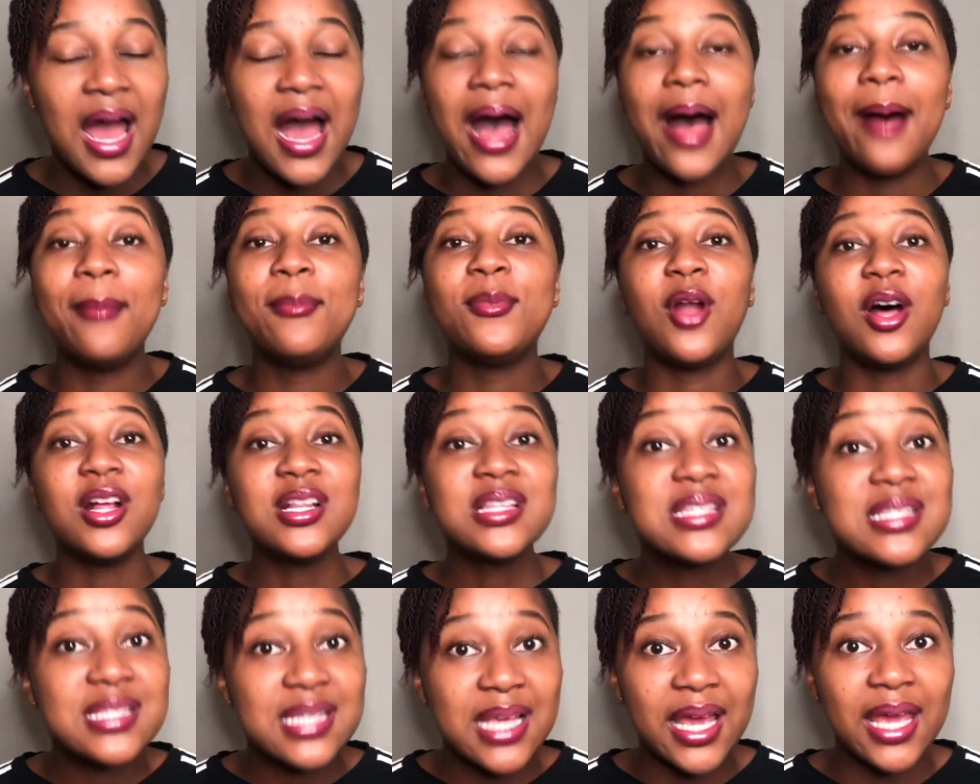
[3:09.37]
I'm
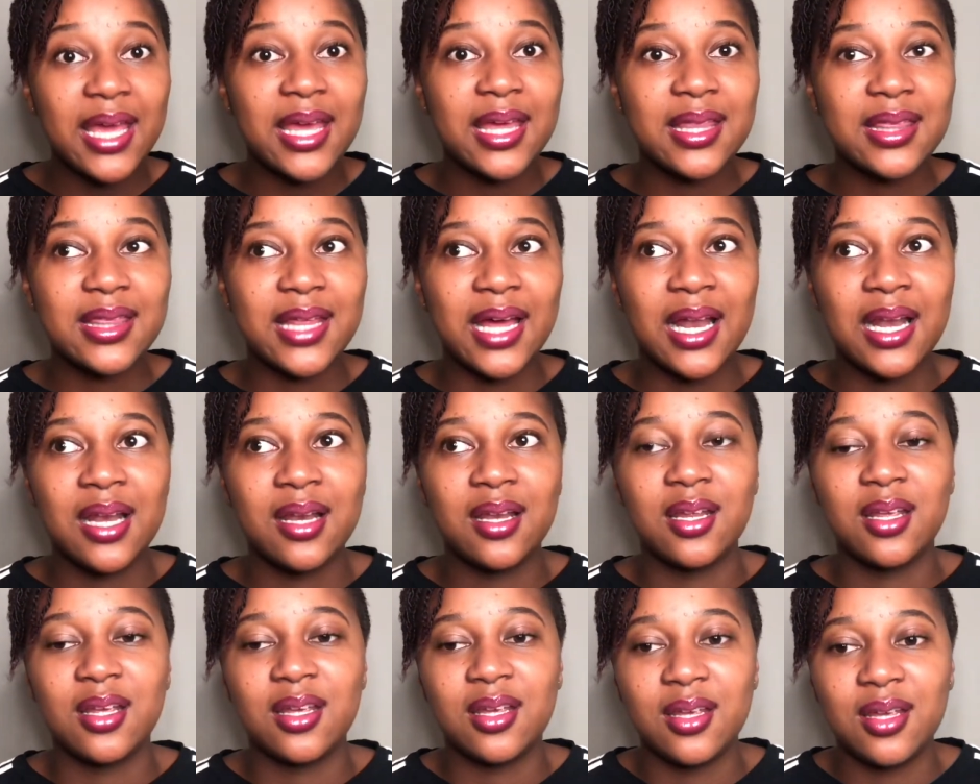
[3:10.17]
not saying
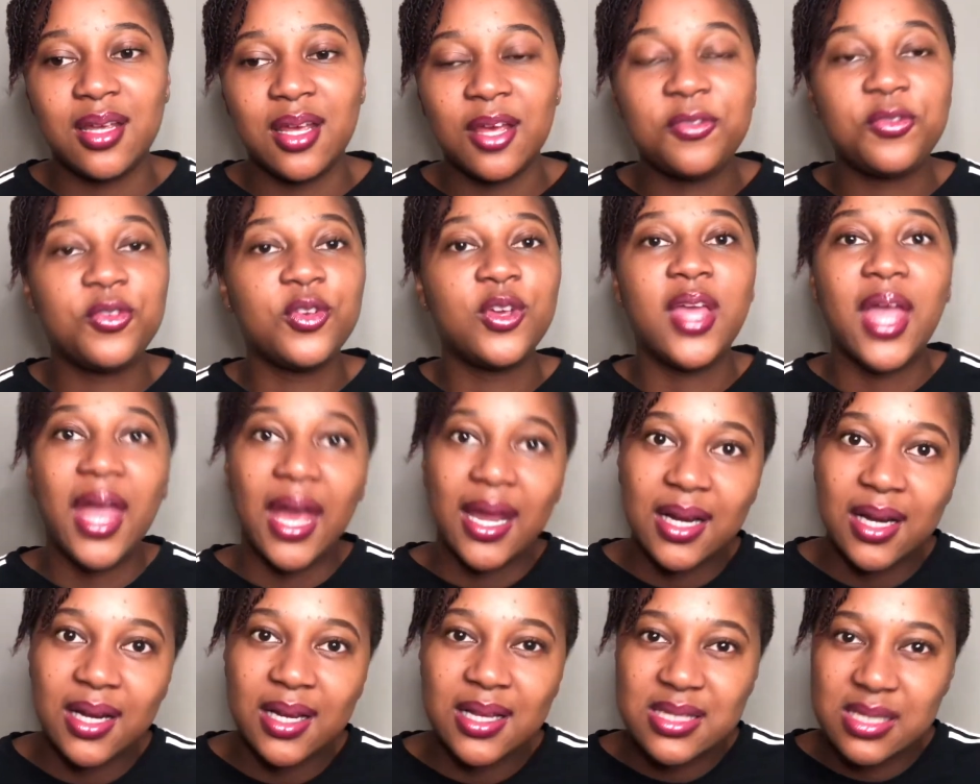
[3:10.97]
that if you get
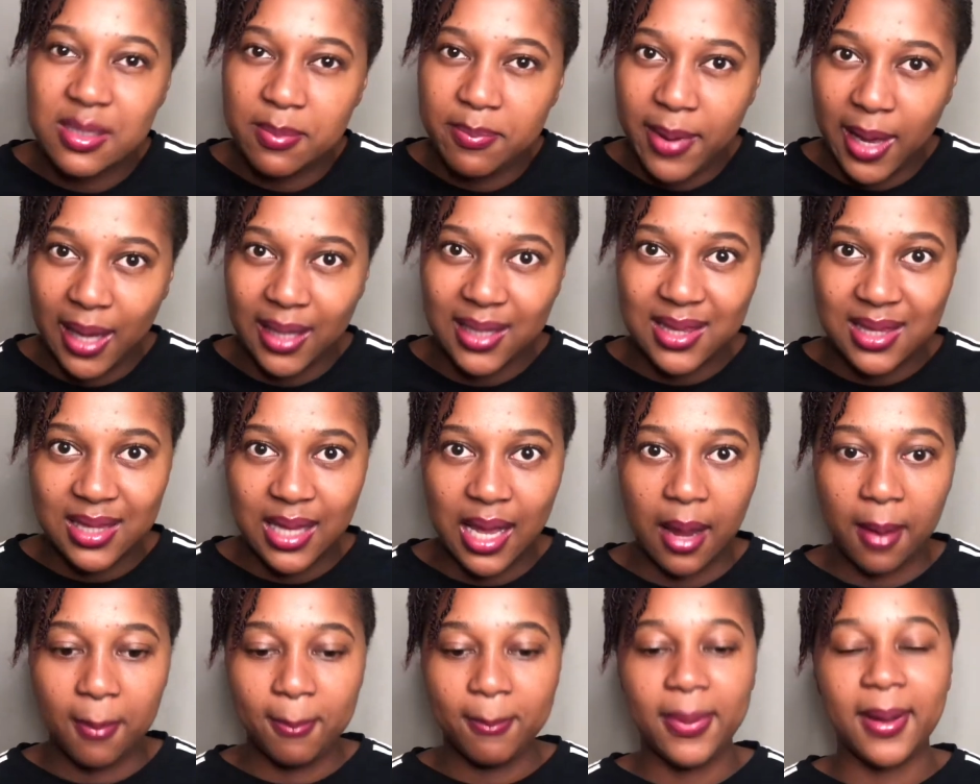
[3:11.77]
it, it's a bad thing.